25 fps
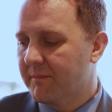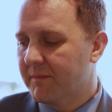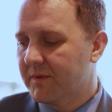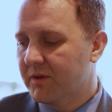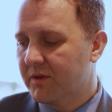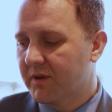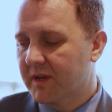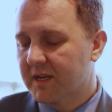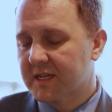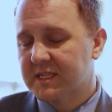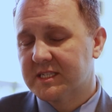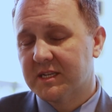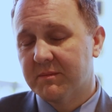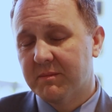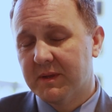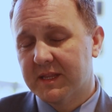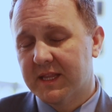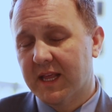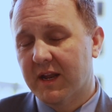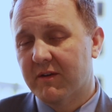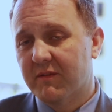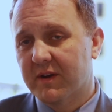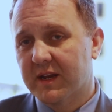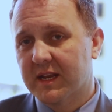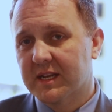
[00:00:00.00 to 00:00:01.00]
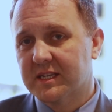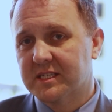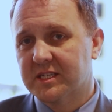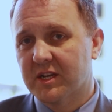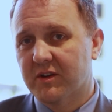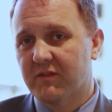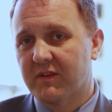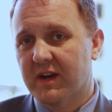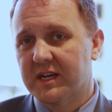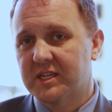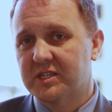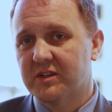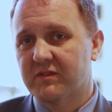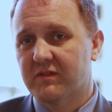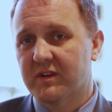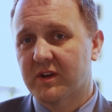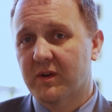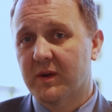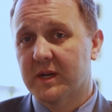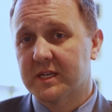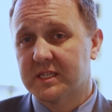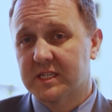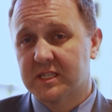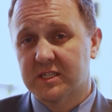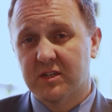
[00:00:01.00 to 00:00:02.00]
You can submit that reconsideration
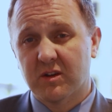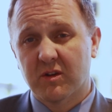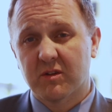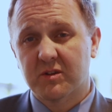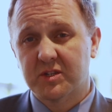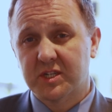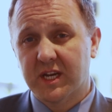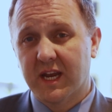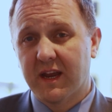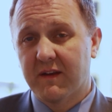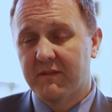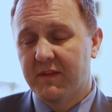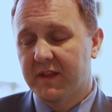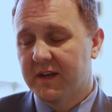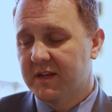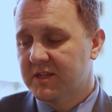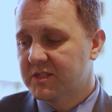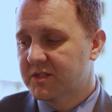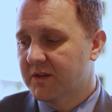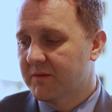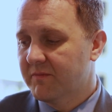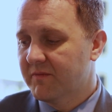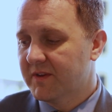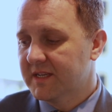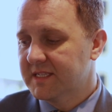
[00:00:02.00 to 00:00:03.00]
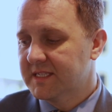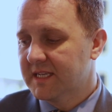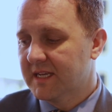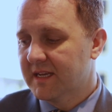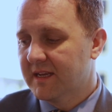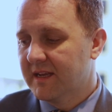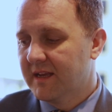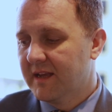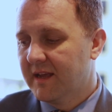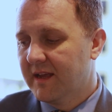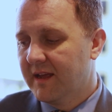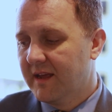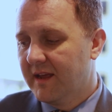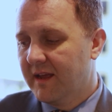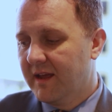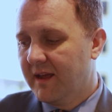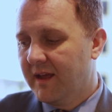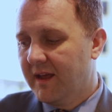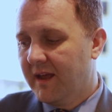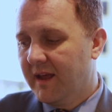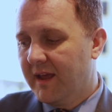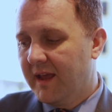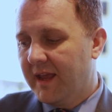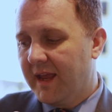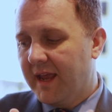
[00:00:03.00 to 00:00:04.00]
request as long as you have that interim visa.
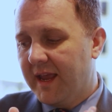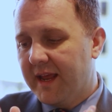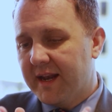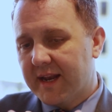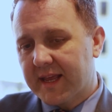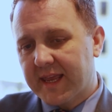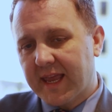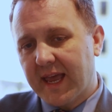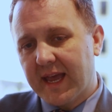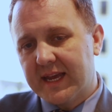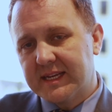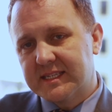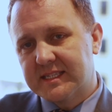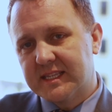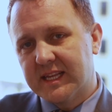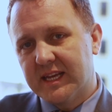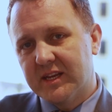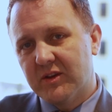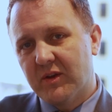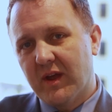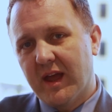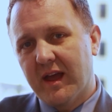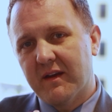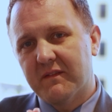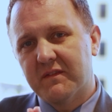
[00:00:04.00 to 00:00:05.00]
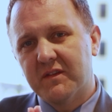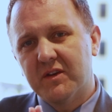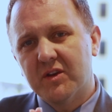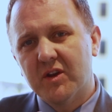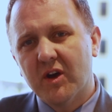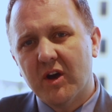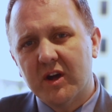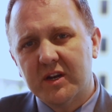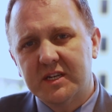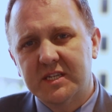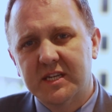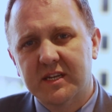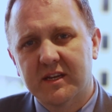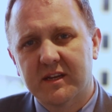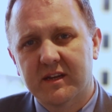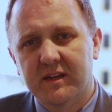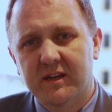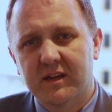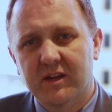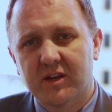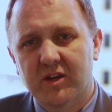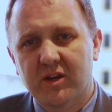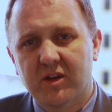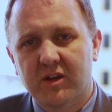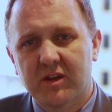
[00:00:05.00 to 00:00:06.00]
In a case that you have not
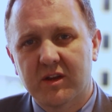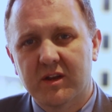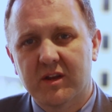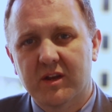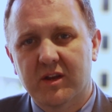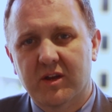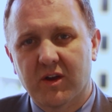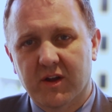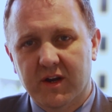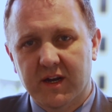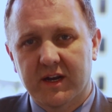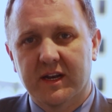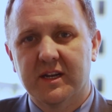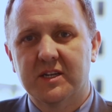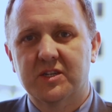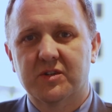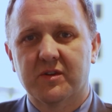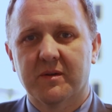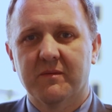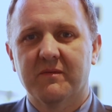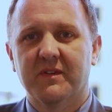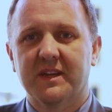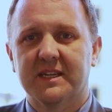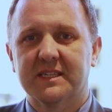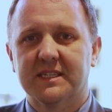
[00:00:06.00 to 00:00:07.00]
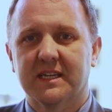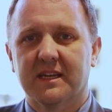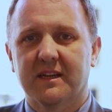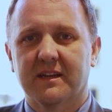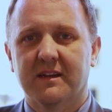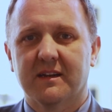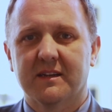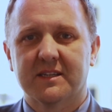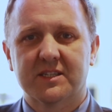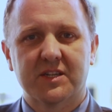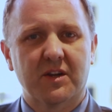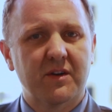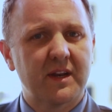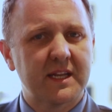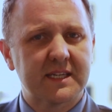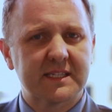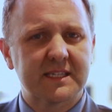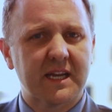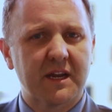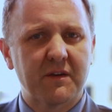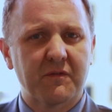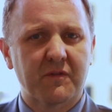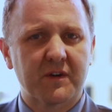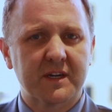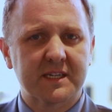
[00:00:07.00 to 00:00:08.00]
got an interim visa, so let's
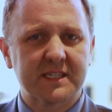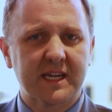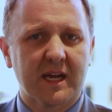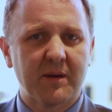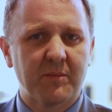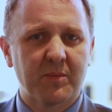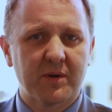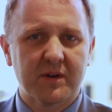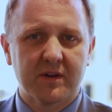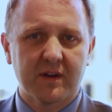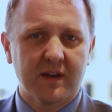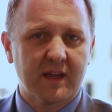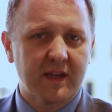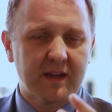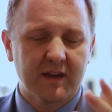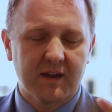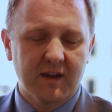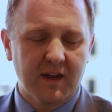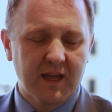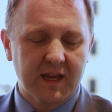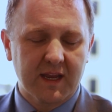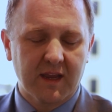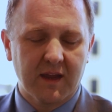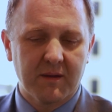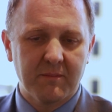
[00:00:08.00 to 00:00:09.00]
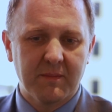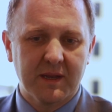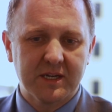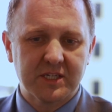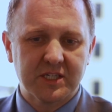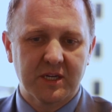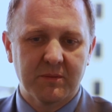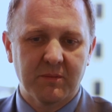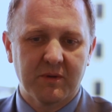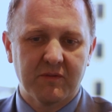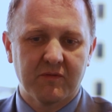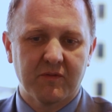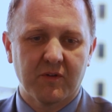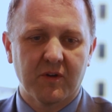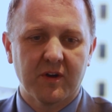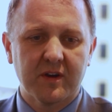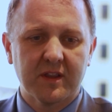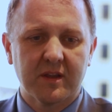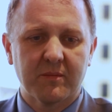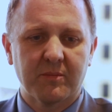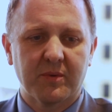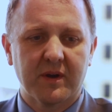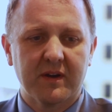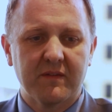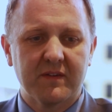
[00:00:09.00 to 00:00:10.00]
say, for example, like I mentioned before in
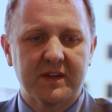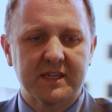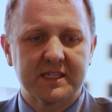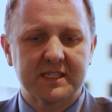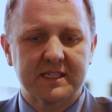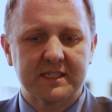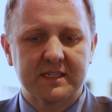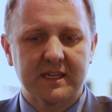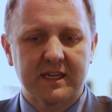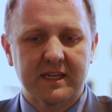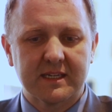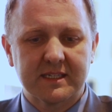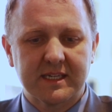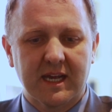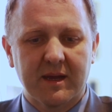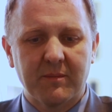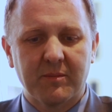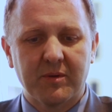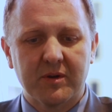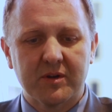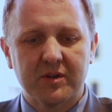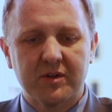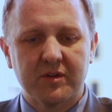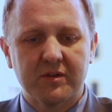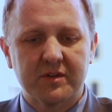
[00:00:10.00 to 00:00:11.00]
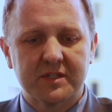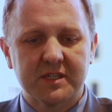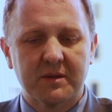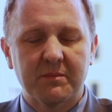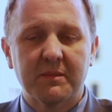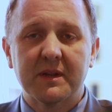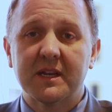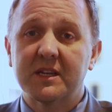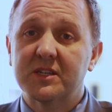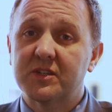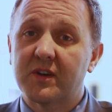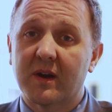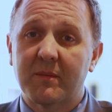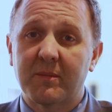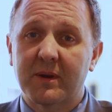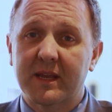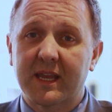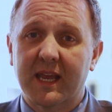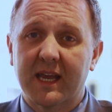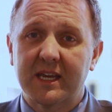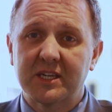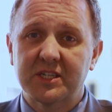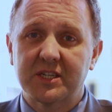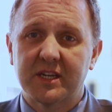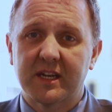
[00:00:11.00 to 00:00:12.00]
the previous example, you submitted your
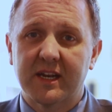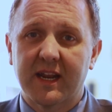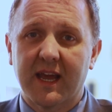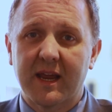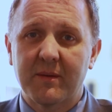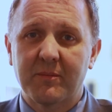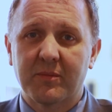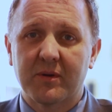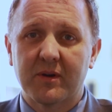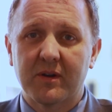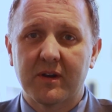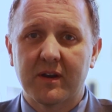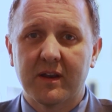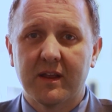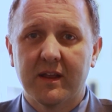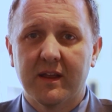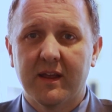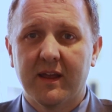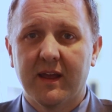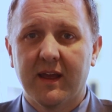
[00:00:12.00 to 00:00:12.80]
application in April,